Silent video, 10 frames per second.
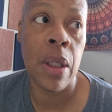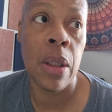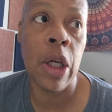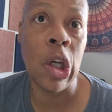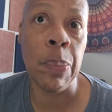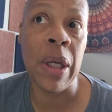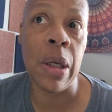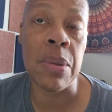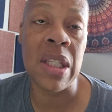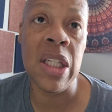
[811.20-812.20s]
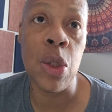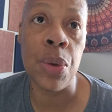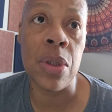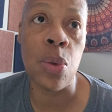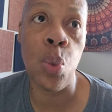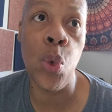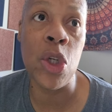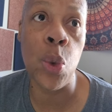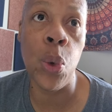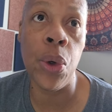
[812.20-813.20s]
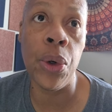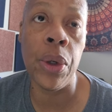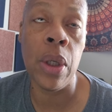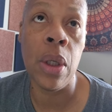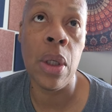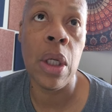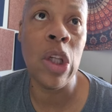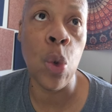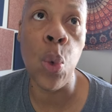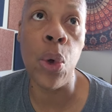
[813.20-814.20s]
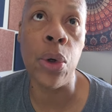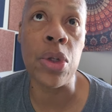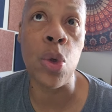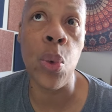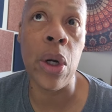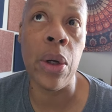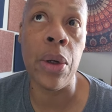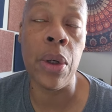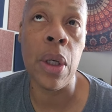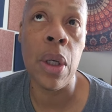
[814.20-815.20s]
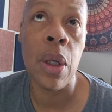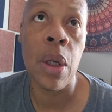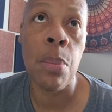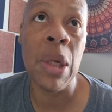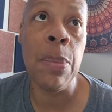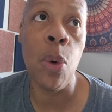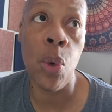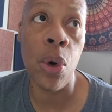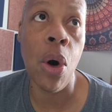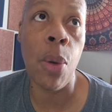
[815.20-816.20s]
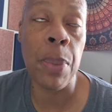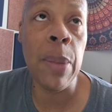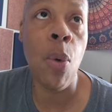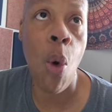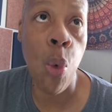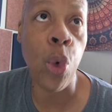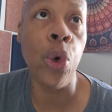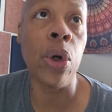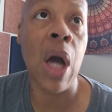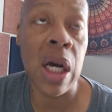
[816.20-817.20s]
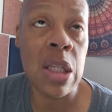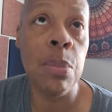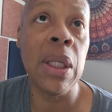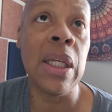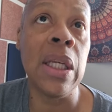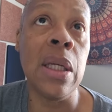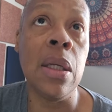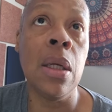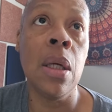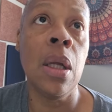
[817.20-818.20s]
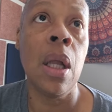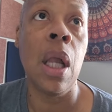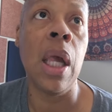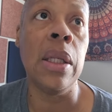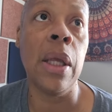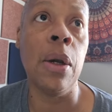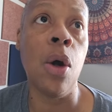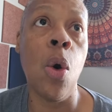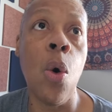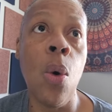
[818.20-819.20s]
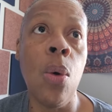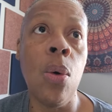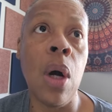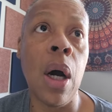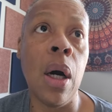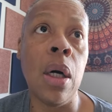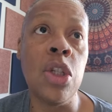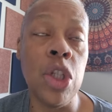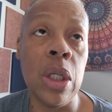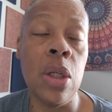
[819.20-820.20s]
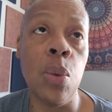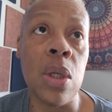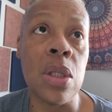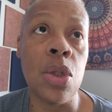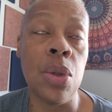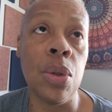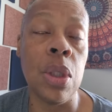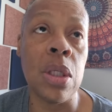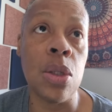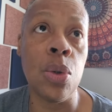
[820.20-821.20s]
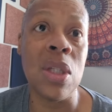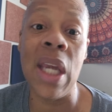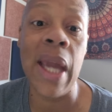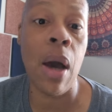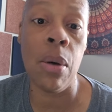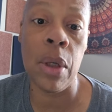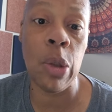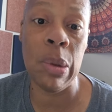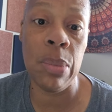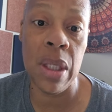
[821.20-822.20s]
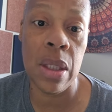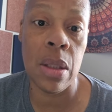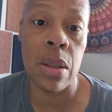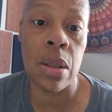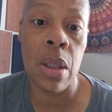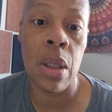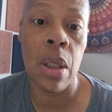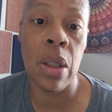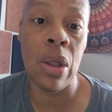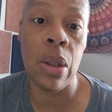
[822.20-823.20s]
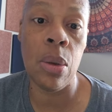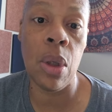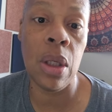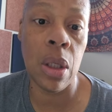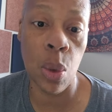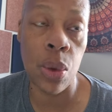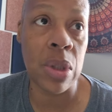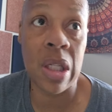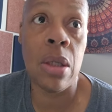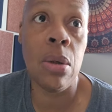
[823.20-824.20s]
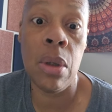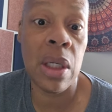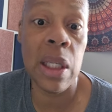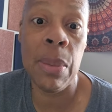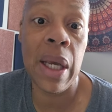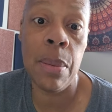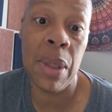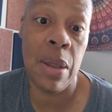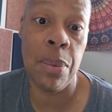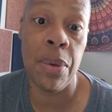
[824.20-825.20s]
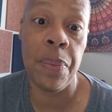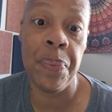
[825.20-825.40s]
they're going to pick up secrets which were in the works to where people were contemplating, and their whole agenda is to take out human beings. In other words, kill and eliminate people.